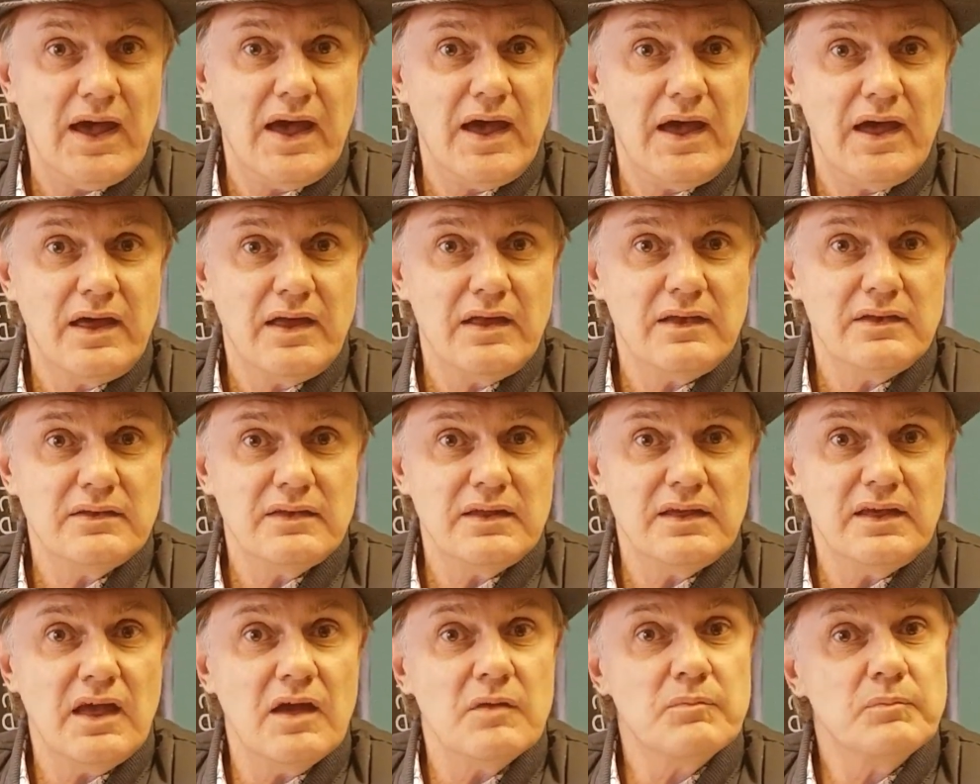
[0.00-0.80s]
and
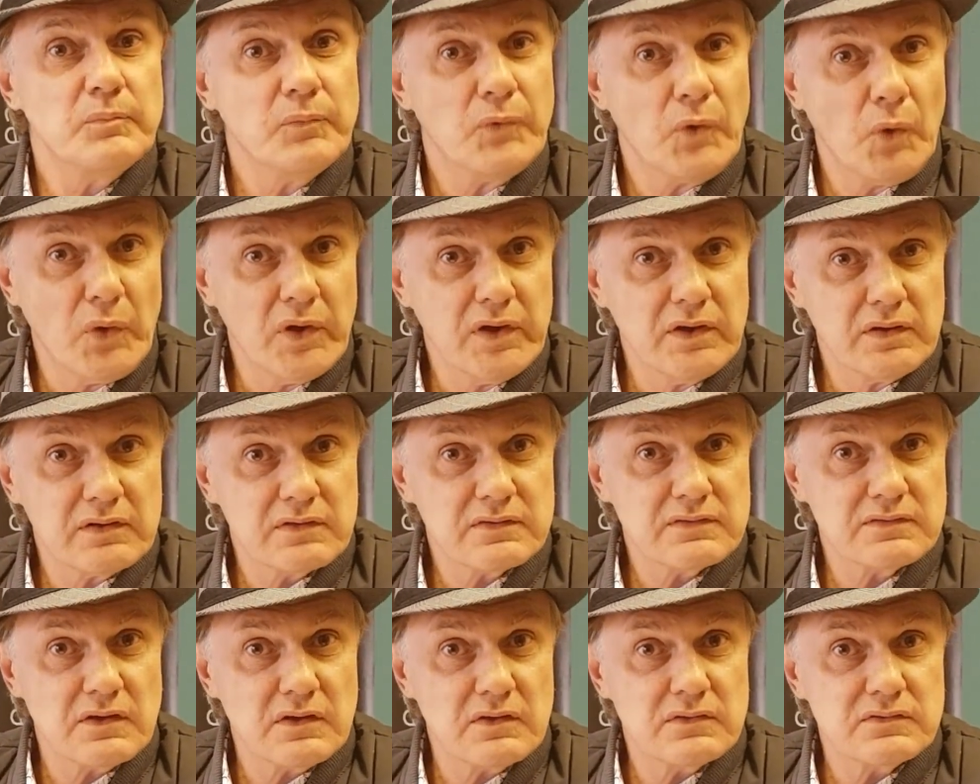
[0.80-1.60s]
the employer
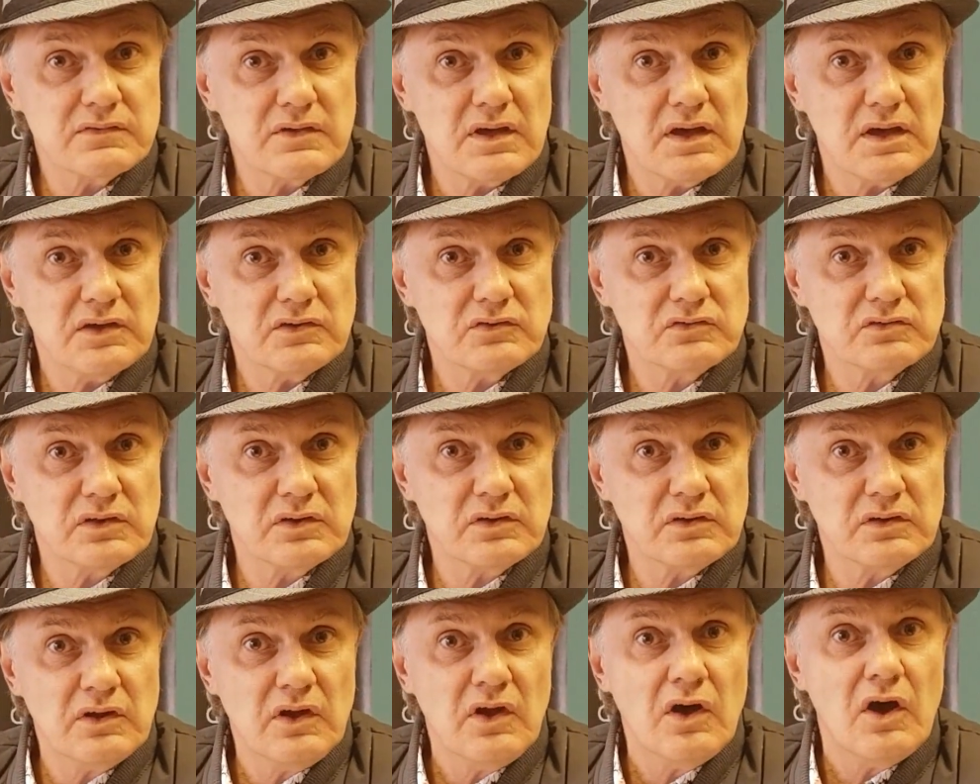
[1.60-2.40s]

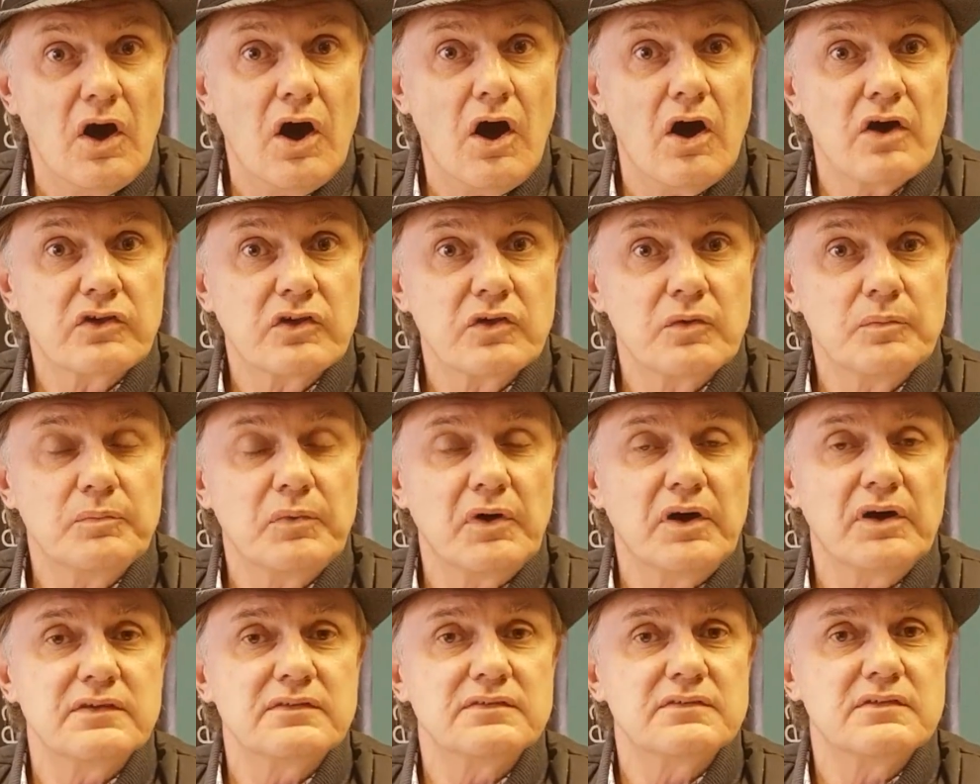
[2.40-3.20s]
association
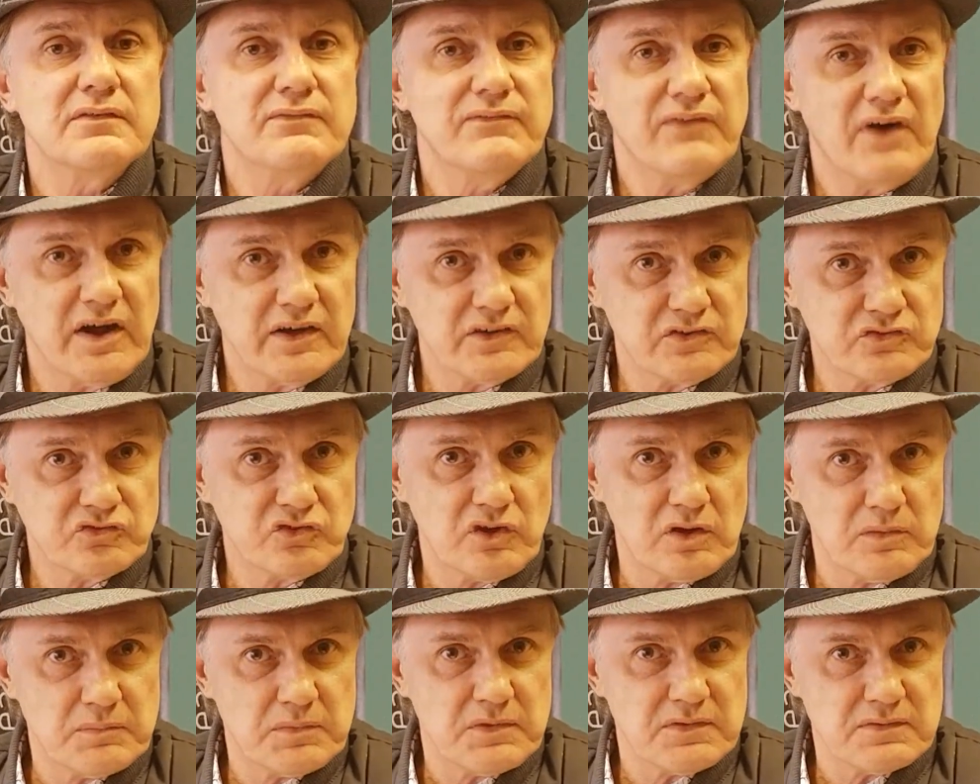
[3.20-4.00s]
occupies the vice
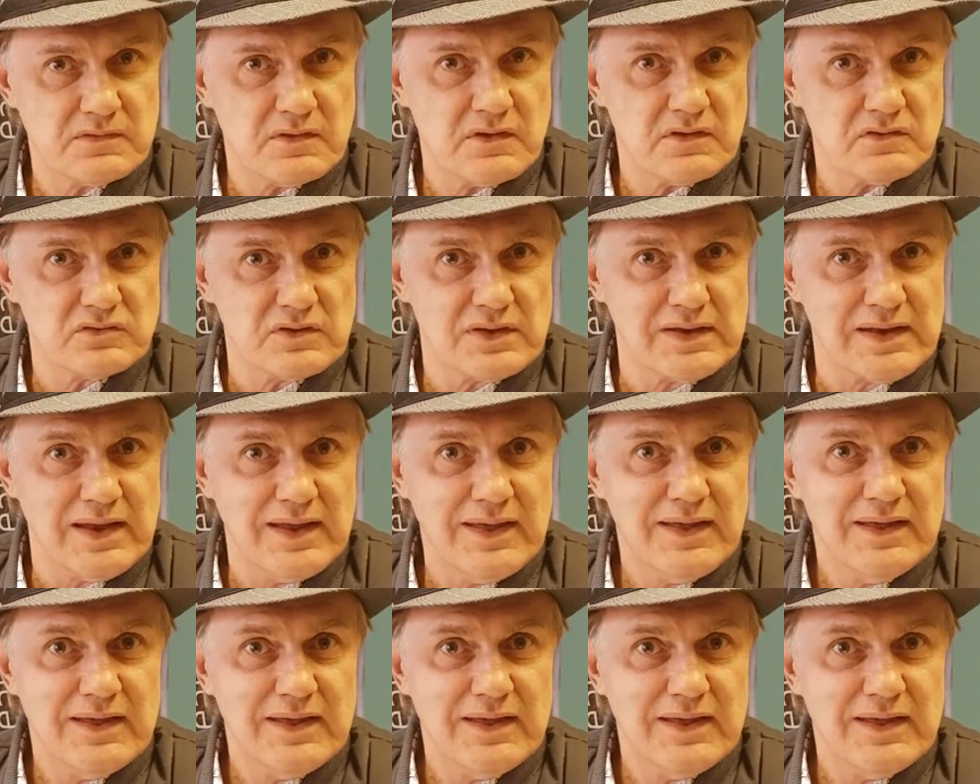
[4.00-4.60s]
chair position.